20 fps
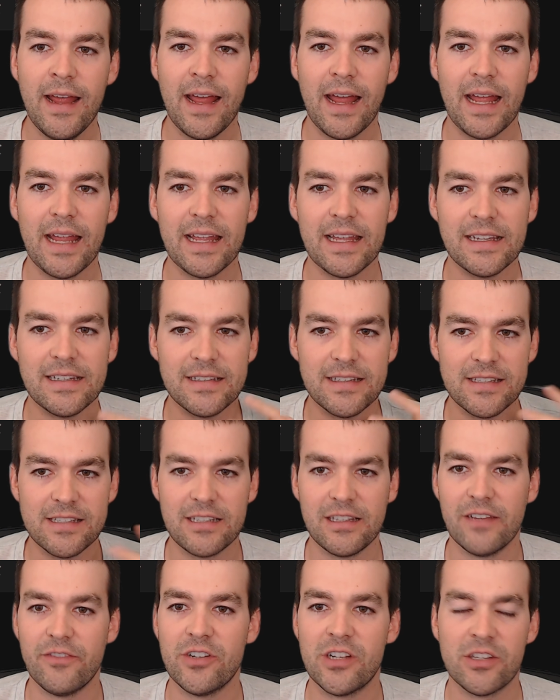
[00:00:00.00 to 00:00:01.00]
And
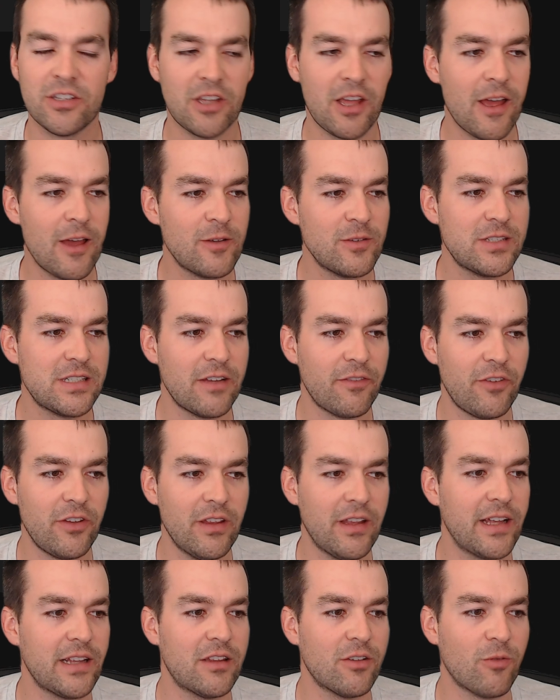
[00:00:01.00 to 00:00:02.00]
living on the coast, I feel
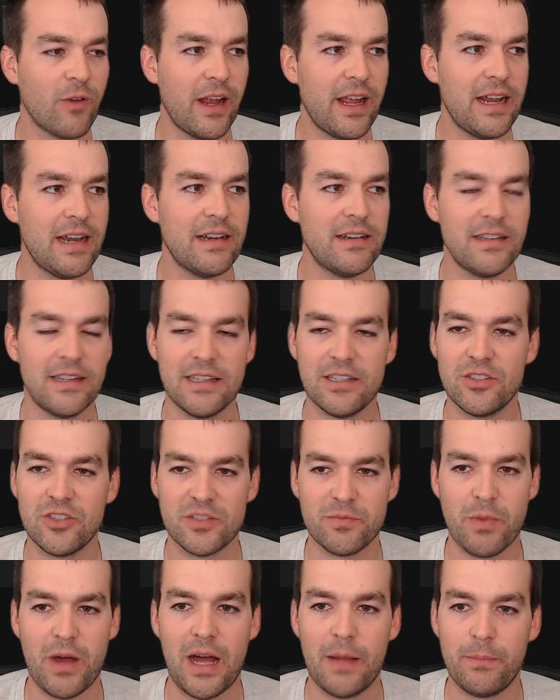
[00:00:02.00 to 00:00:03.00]
like the rain can
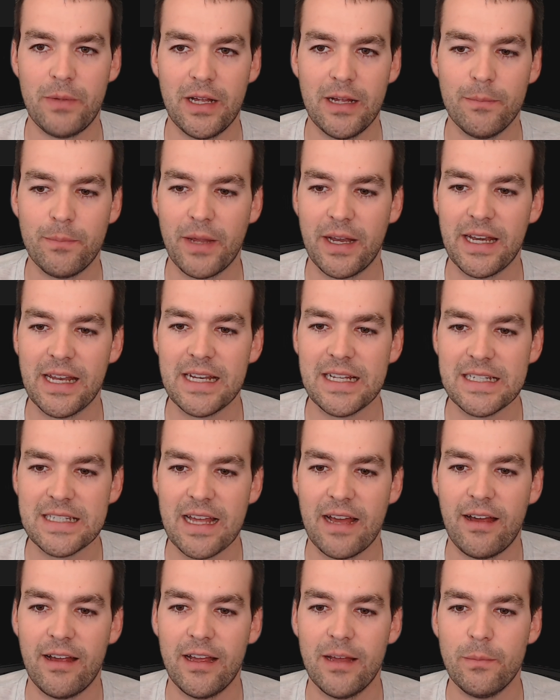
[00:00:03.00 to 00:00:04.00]
just pop up at any
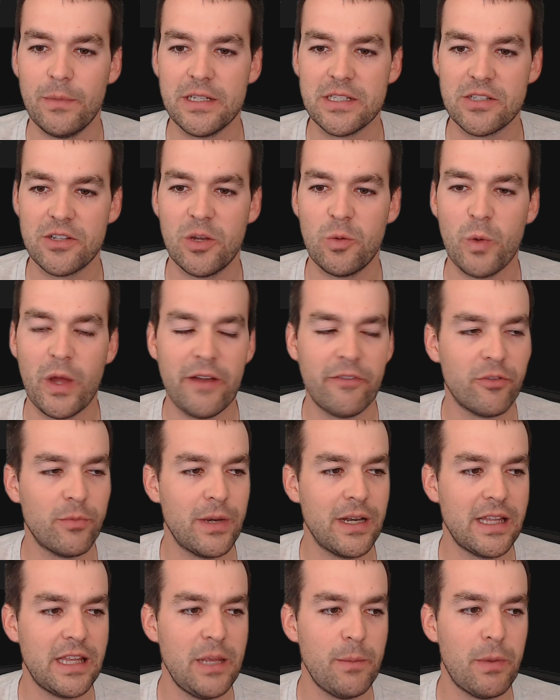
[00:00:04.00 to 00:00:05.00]
time. It's a good way for me
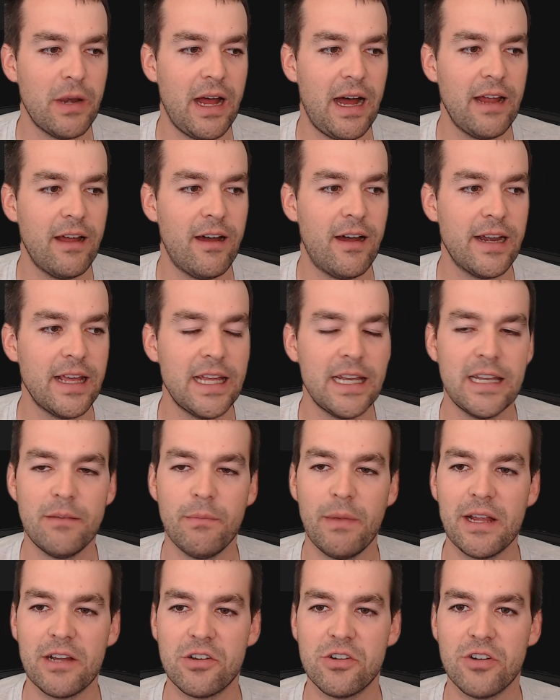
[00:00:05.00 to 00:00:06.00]
to keep an eye on it and
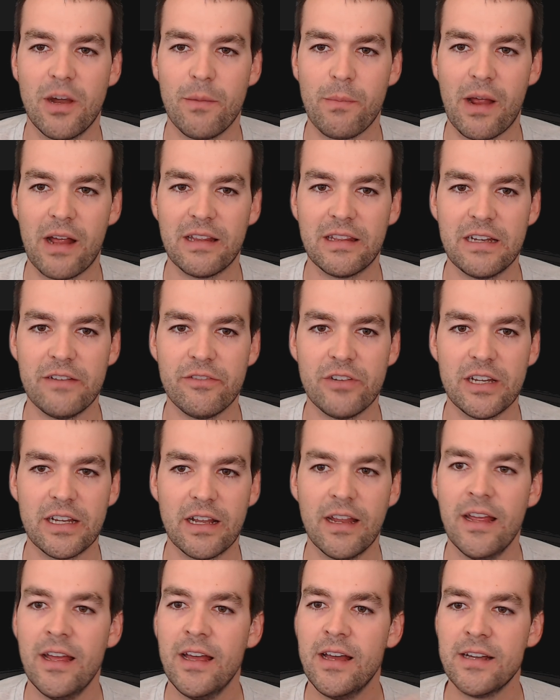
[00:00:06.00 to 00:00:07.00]
make sure I'm not
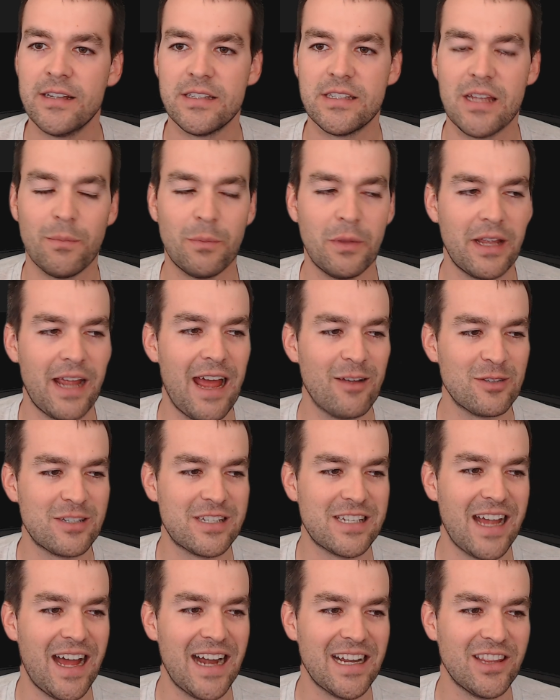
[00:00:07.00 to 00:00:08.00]
leaving something
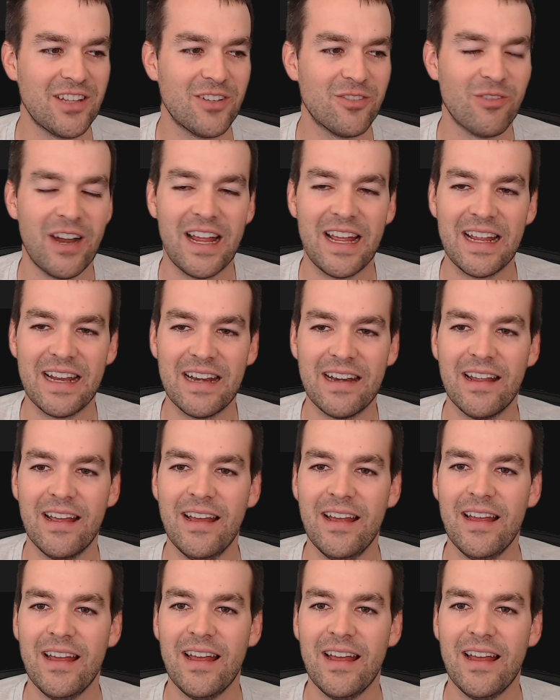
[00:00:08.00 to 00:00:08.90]
outside in the rain.